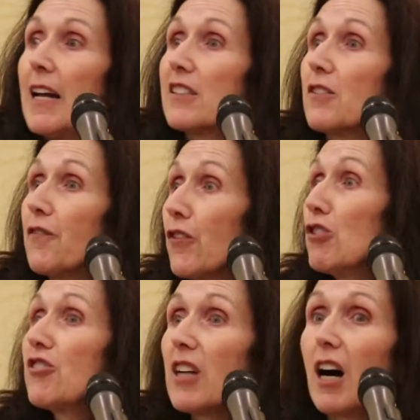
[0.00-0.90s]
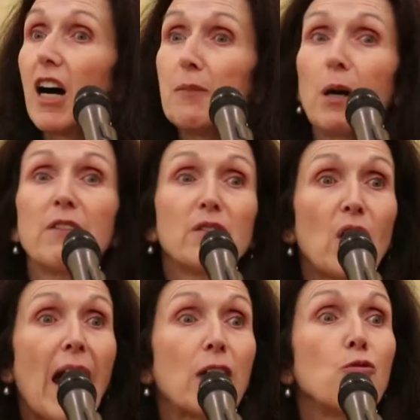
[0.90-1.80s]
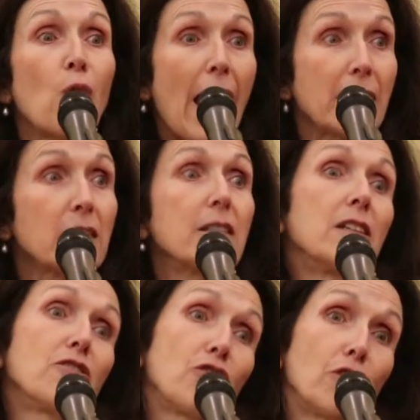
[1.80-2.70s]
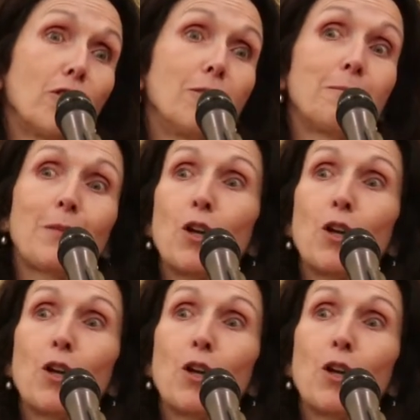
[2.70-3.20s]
It's the first time I've ever had rats in a circle.